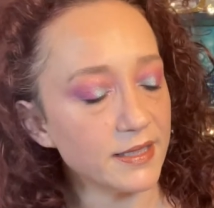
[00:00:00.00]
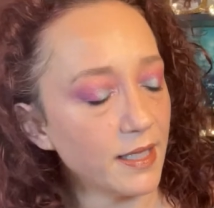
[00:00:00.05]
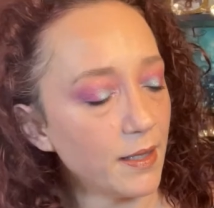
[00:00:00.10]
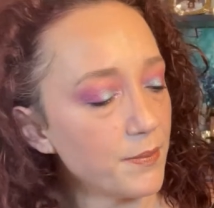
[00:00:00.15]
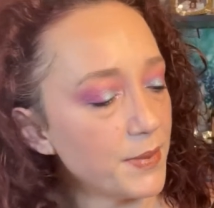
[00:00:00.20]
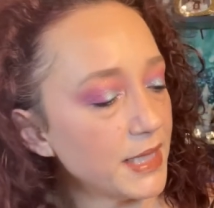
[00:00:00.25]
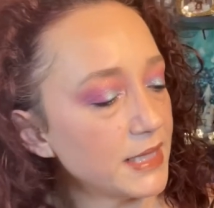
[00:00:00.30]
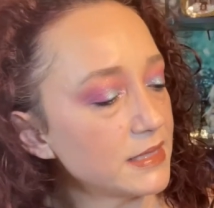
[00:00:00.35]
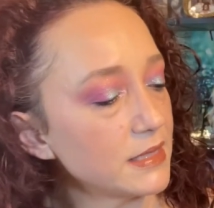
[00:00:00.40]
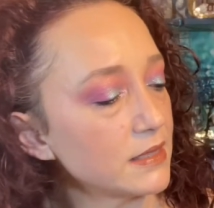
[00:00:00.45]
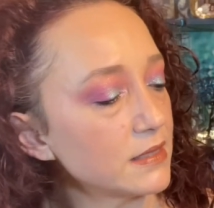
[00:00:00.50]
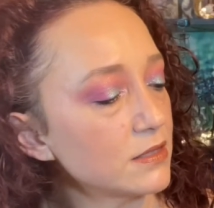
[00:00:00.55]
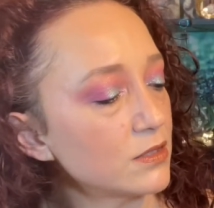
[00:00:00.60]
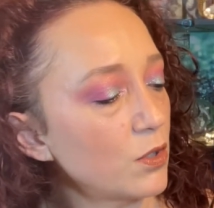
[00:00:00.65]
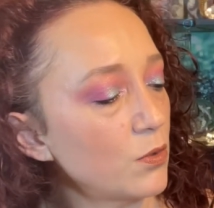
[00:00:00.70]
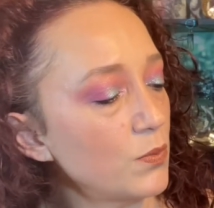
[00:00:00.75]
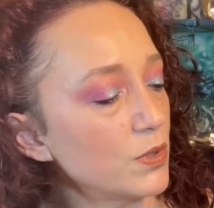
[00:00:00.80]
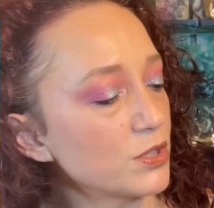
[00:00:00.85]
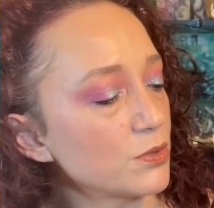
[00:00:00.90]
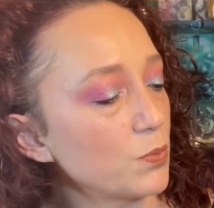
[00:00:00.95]
That makes it so
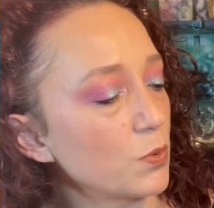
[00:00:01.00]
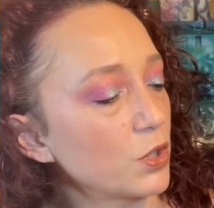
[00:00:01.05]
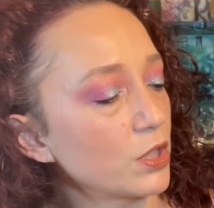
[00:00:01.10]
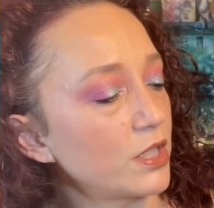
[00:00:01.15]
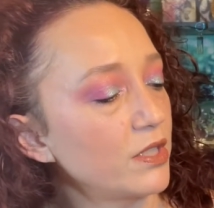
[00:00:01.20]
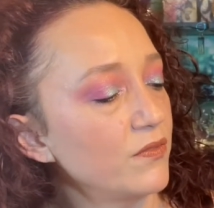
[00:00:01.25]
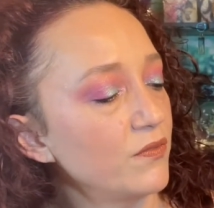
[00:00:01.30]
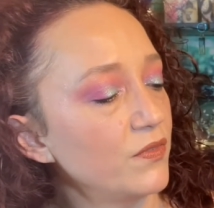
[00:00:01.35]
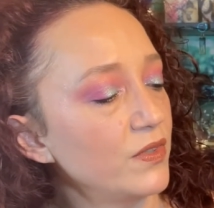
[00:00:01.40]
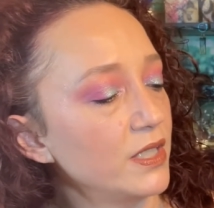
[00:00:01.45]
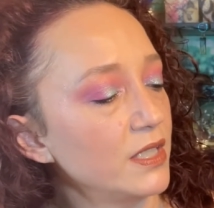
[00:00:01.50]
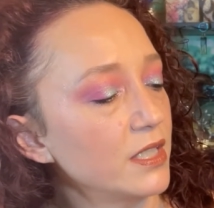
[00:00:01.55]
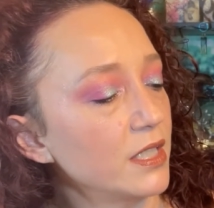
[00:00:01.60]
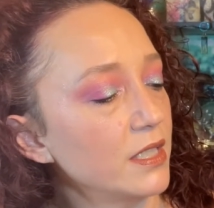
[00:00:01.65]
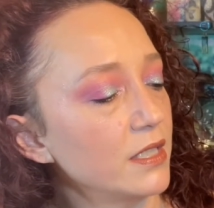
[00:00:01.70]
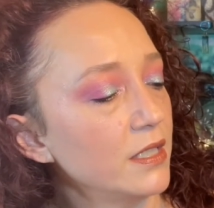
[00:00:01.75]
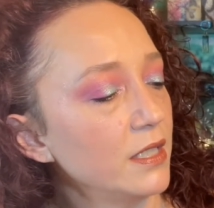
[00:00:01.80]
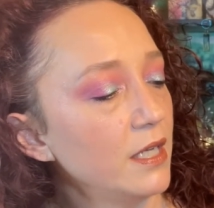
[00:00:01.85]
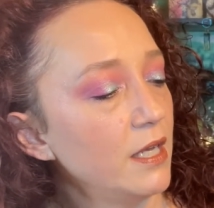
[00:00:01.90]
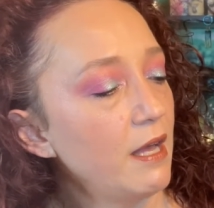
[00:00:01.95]
much more convenient.
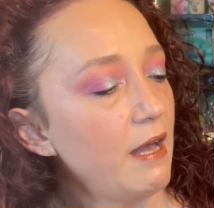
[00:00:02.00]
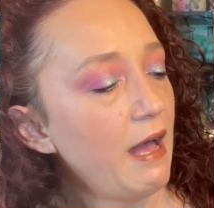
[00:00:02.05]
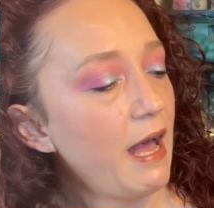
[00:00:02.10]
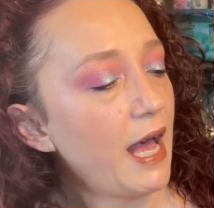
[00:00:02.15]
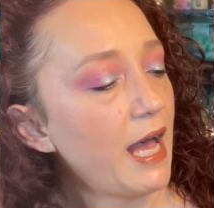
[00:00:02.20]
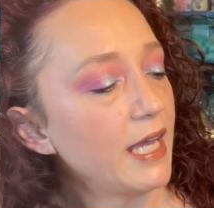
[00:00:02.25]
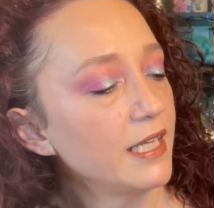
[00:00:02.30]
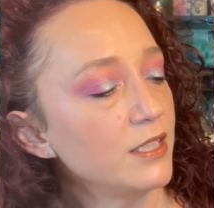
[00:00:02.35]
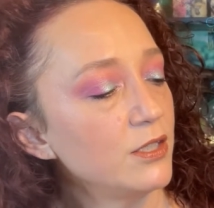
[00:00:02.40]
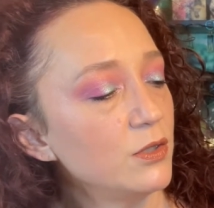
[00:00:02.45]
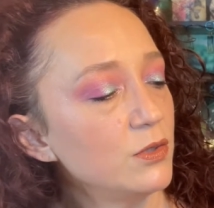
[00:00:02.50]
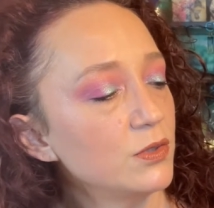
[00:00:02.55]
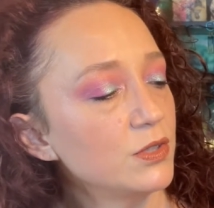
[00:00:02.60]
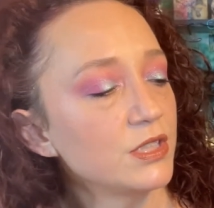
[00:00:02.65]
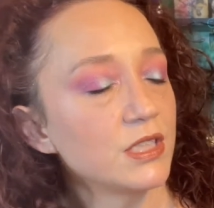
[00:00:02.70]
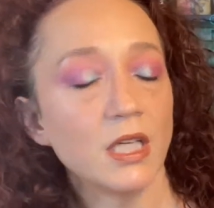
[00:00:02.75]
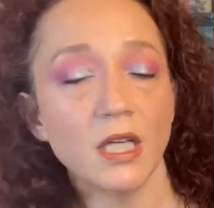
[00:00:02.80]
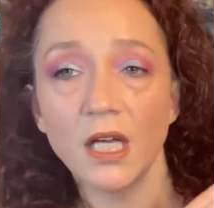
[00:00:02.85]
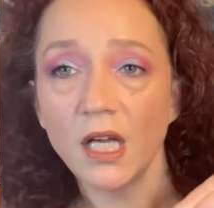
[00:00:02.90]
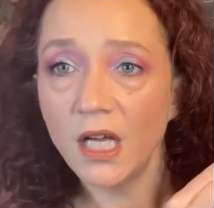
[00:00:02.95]
I used,
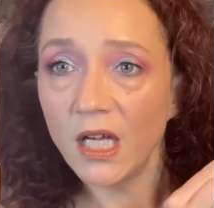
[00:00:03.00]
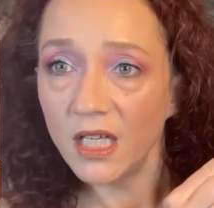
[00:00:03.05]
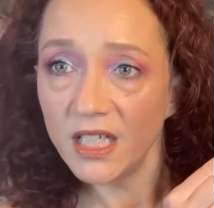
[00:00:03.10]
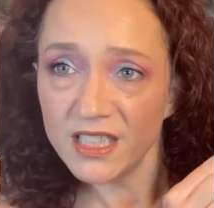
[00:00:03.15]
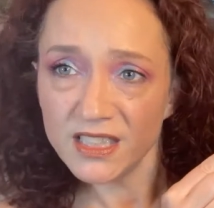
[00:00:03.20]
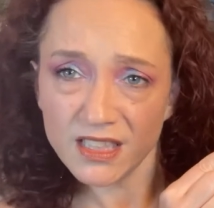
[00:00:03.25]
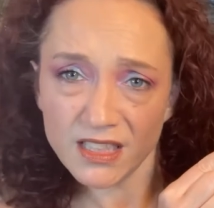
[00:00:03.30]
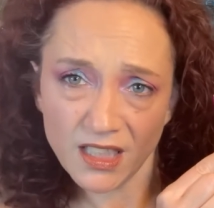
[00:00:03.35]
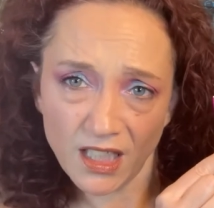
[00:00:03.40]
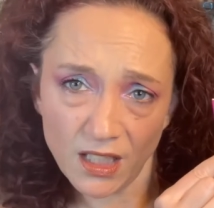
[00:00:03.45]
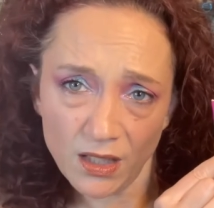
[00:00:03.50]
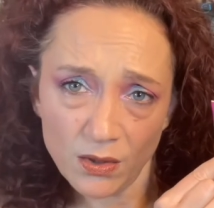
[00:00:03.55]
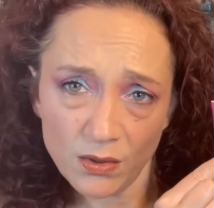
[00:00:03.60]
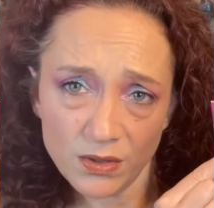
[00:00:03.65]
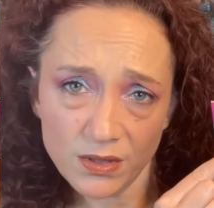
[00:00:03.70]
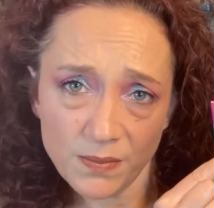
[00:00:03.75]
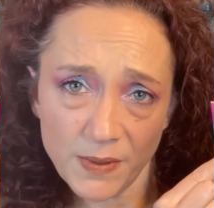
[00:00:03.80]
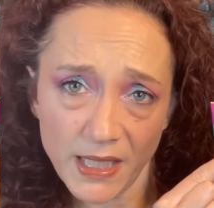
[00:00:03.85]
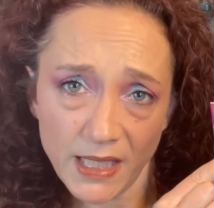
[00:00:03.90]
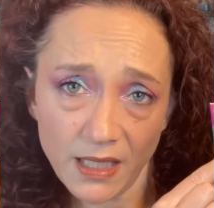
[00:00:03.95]

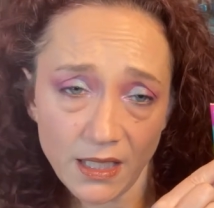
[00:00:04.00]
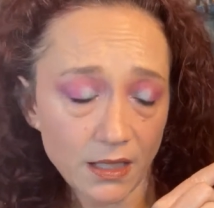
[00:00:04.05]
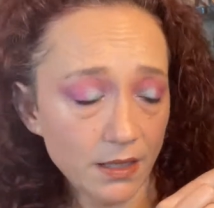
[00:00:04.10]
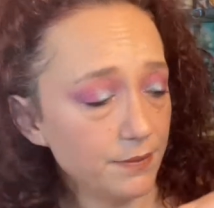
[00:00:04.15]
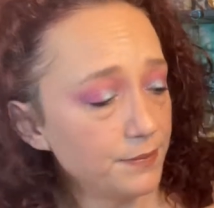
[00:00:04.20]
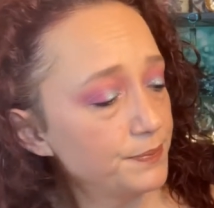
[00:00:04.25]
excuse me?